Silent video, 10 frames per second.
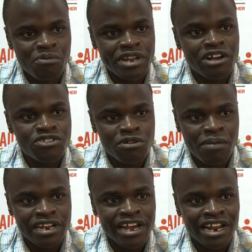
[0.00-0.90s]
Nelson
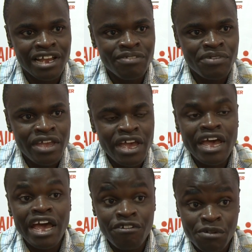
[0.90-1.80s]
Mandela.
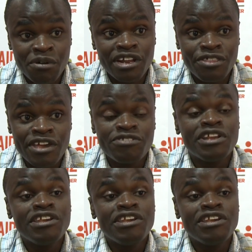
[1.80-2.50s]
Everybody thinks